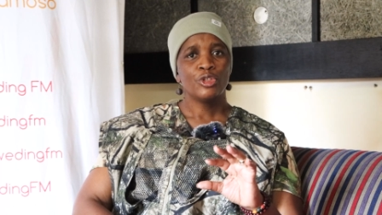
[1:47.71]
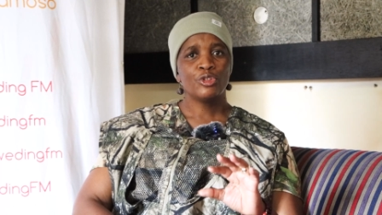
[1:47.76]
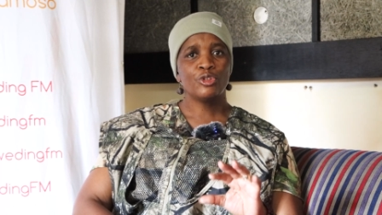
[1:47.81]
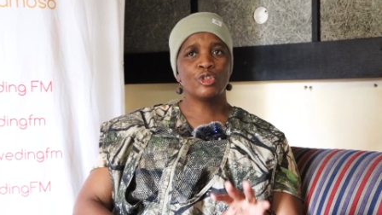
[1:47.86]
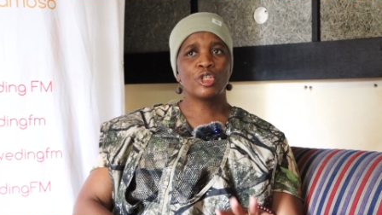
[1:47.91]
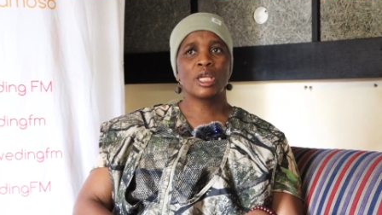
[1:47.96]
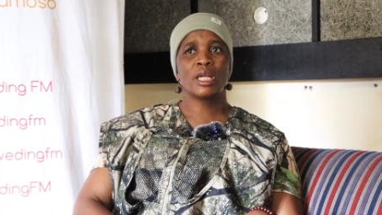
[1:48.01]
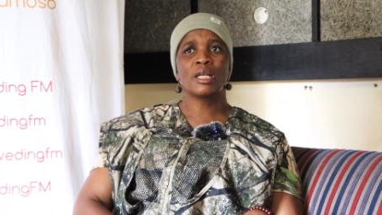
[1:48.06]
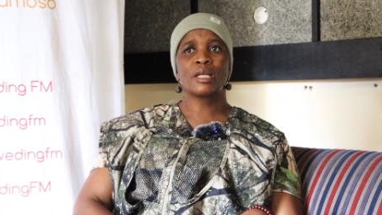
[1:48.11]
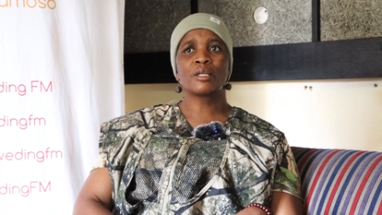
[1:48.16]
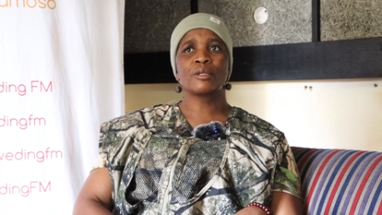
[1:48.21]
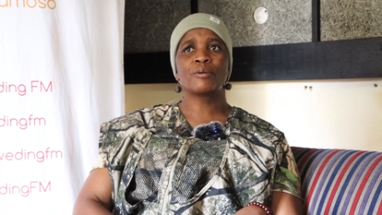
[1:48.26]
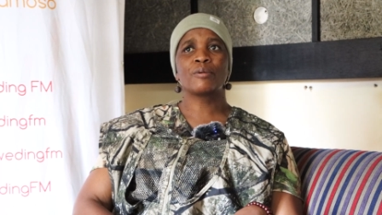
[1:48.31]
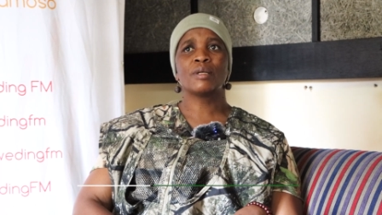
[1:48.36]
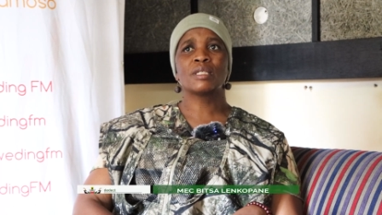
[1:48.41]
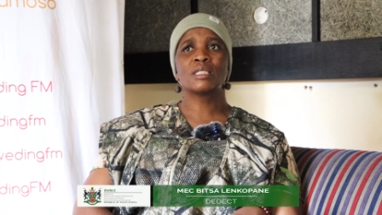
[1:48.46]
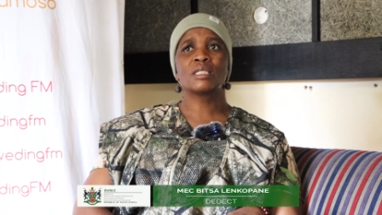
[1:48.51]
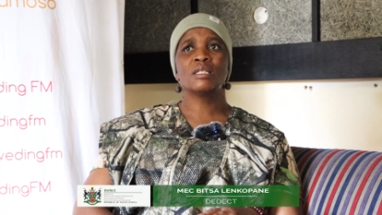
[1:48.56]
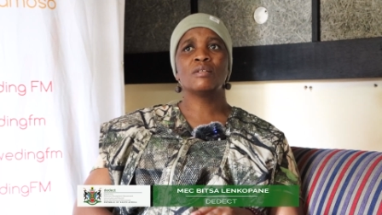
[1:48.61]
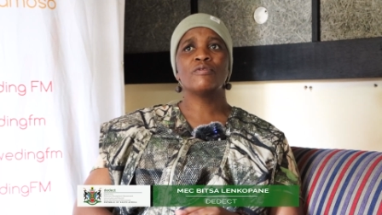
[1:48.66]
You can
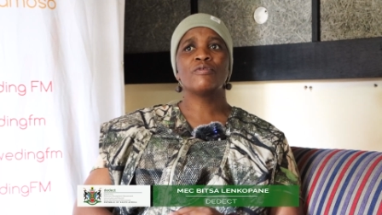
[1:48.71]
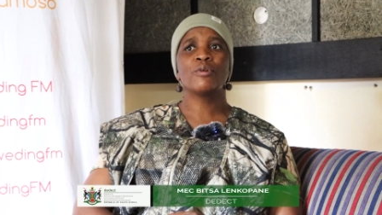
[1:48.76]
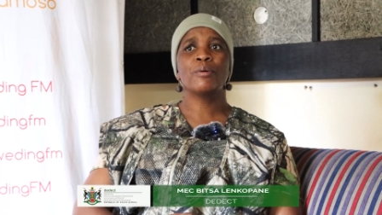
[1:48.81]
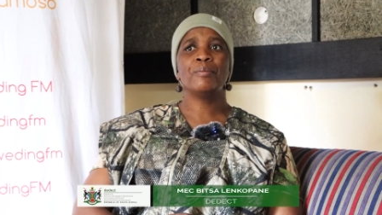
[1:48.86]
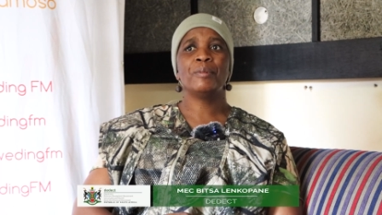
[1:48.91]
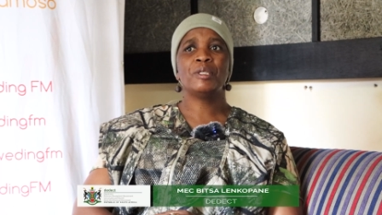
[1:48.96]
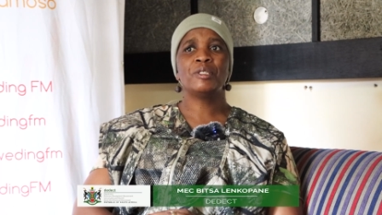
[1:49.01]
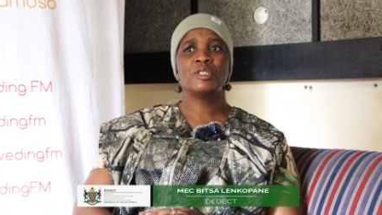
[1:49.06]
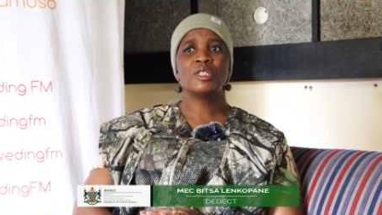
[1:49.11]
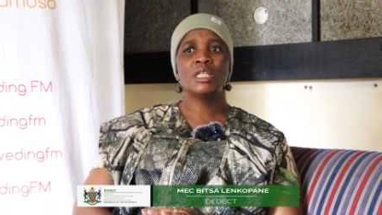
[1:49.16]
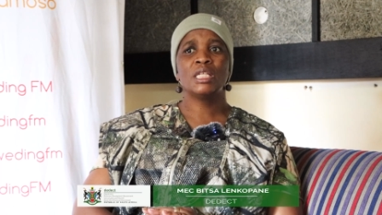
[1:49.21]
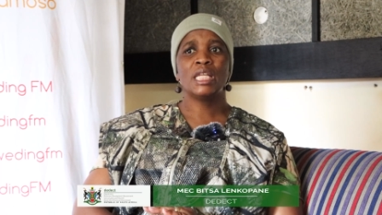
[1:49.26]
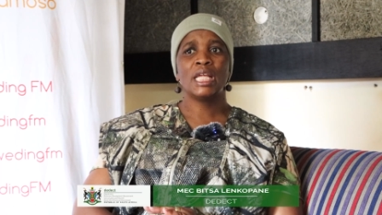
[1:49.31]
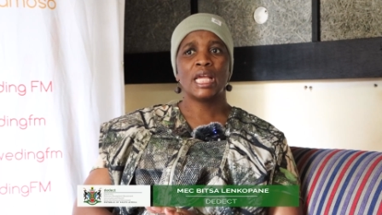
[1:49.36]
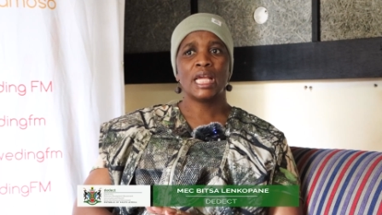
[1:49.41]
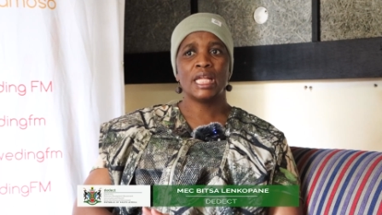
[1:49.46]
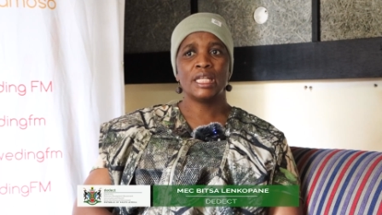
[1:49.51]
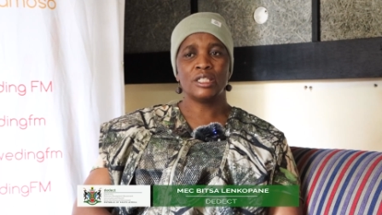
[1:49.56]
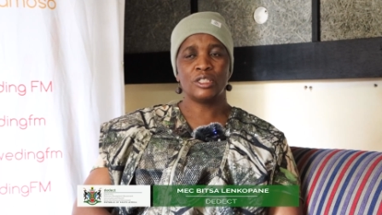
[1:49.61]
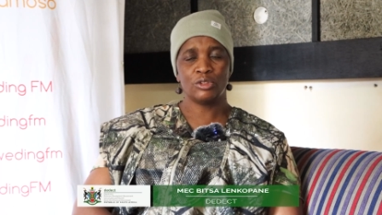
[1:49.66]
request information
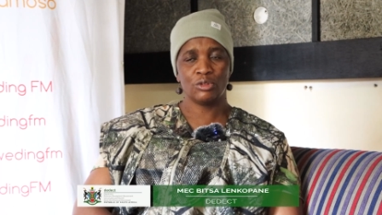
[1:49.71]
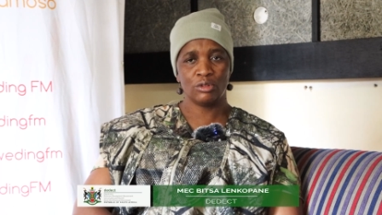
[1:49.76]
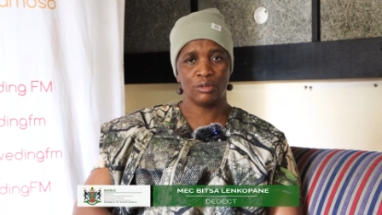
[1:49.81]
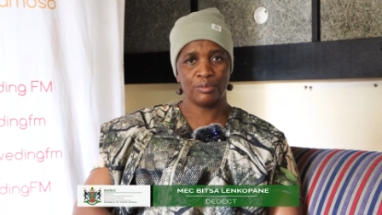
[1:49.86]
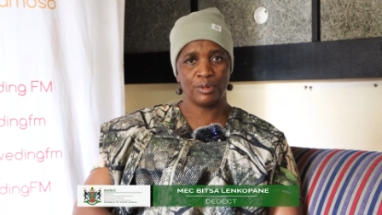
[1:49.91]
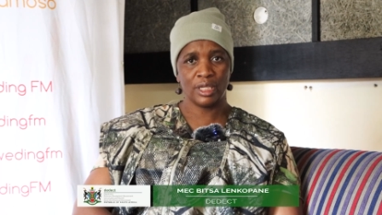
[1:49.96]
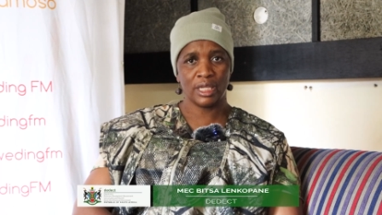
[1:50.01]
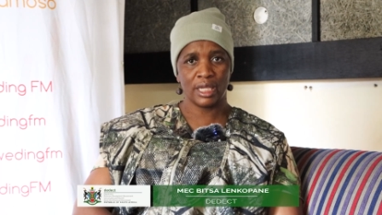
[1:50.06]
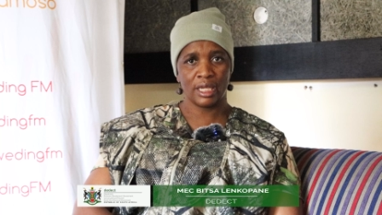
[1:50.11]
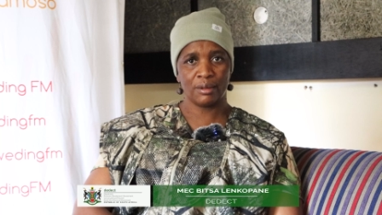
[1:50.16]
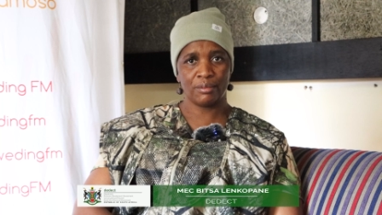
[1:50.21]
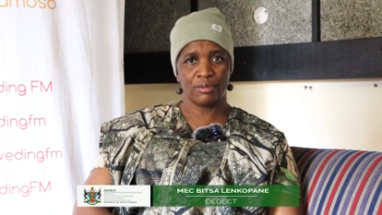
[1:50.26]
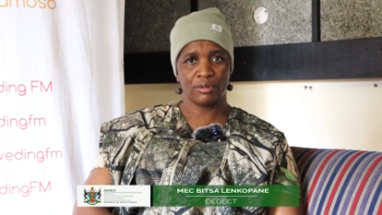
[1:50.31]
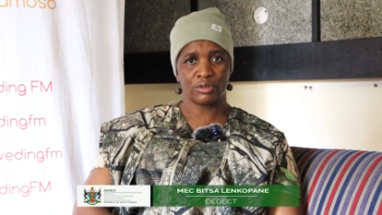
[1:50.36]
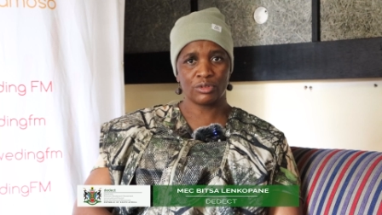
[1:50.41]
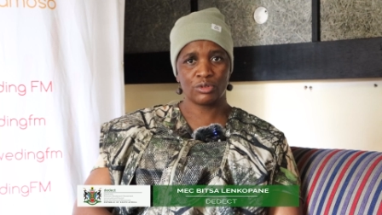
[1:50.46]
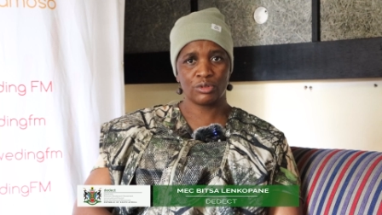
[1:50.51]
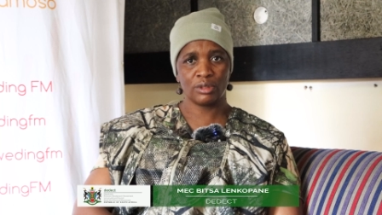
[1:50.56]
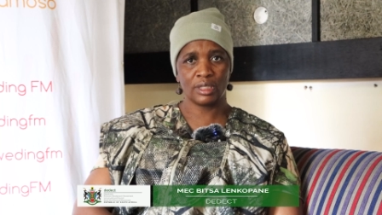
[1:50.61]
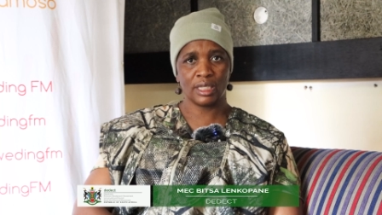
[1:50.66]
and you'll be
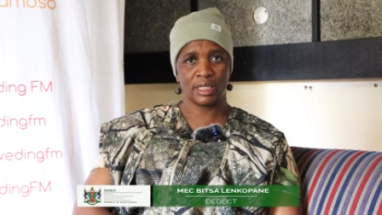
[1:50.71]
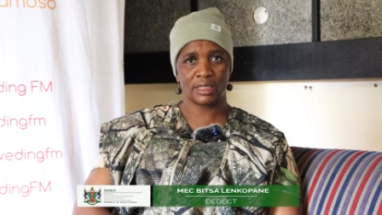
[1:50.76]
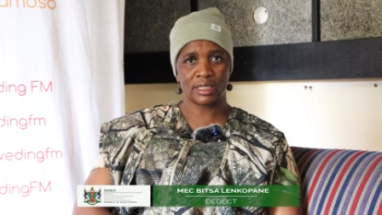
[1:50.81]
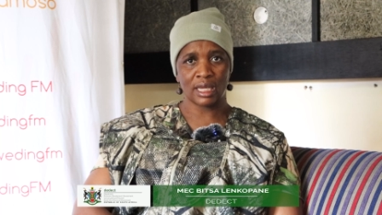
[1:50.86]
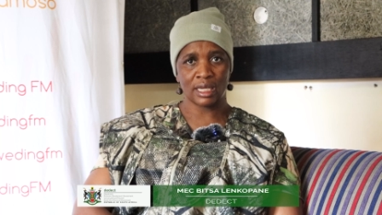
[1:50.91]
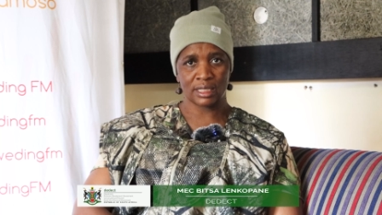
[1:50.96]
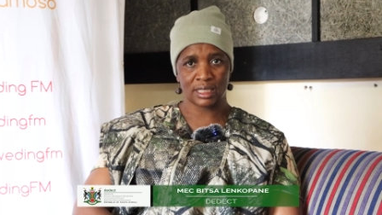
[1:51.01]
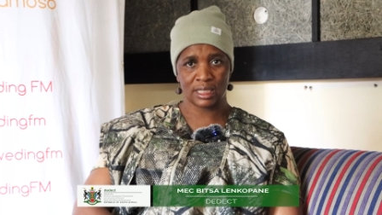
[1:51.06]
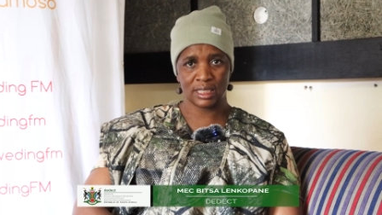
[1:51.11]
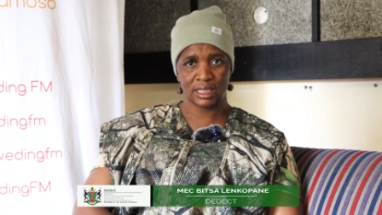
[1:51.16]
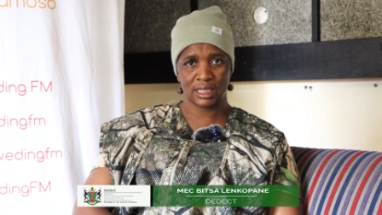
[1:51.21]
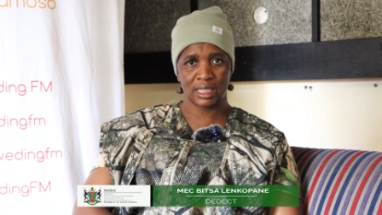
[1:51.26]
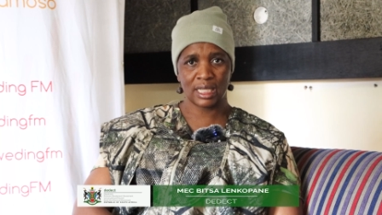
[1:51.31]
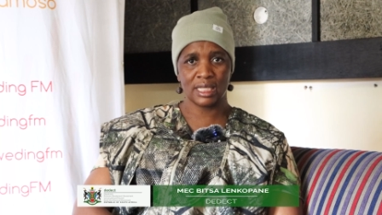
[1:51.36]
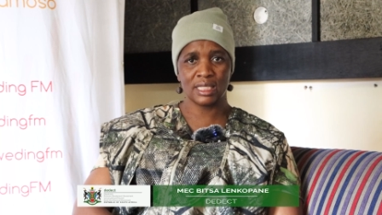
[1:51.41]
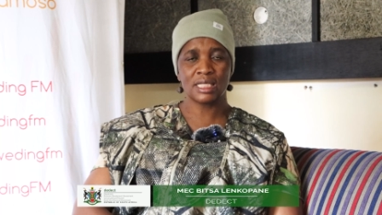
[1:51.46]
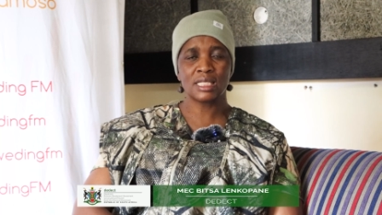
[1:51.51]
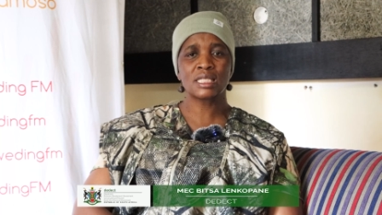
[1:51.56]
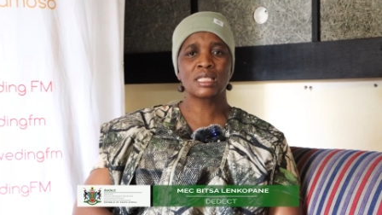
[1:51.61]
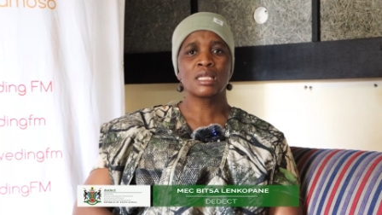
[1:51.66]
able to get
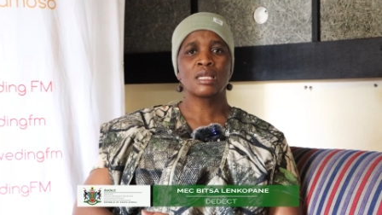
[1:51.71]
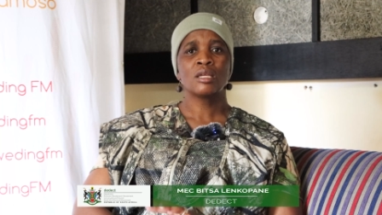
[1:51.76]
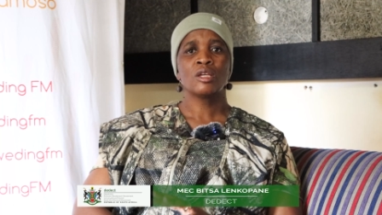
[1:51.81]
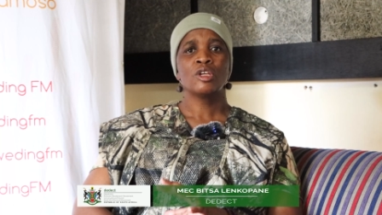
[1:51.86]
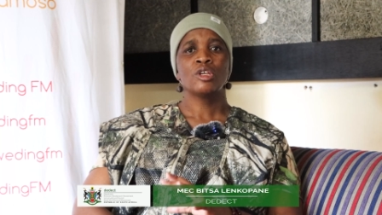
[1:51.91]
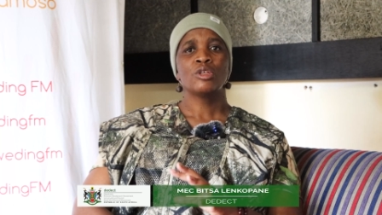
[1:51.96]
assistance.